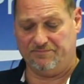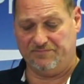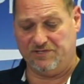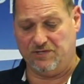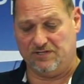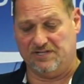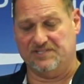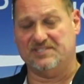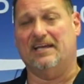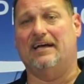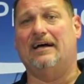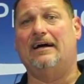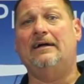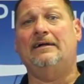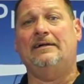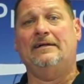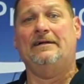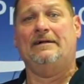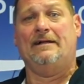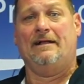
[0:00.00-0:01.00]
units
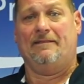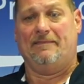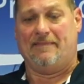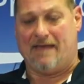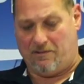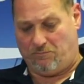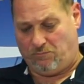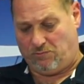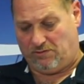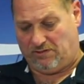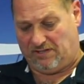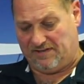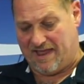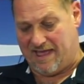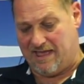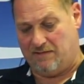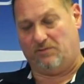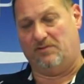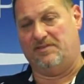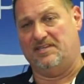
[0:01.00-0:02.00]
are, that will
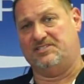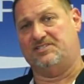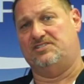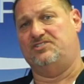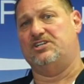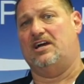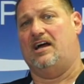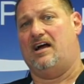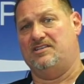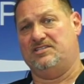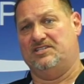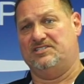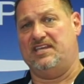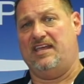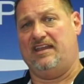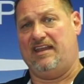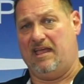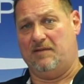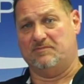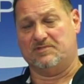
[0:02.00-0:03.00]
enable this to charge at
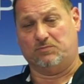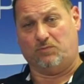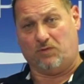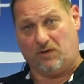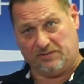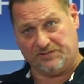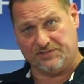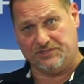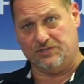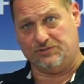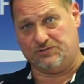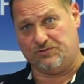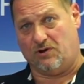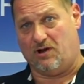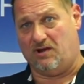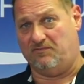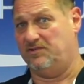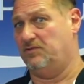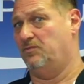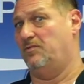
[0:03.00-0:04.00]
10 amps whilst you're
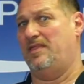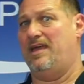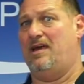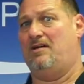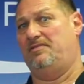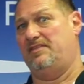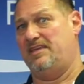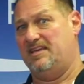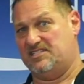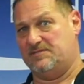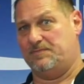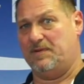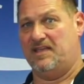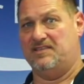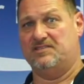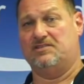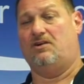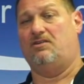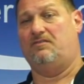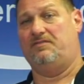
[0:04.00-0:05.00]
driving without the
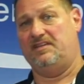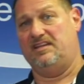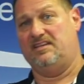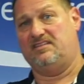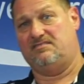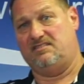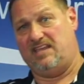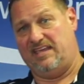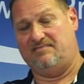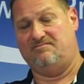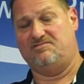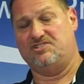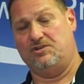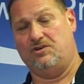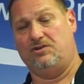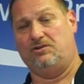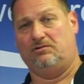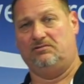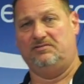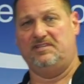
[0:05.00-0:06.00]
expense of an
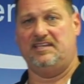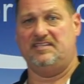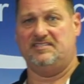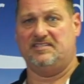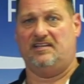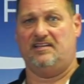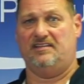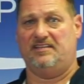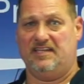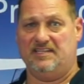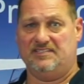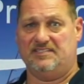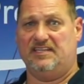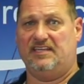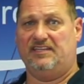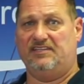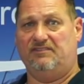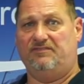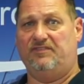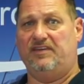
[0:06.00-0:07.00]
internal DC to
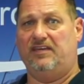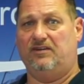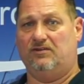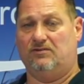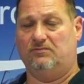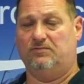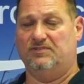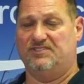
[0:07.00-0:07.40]
DC in your vehicle,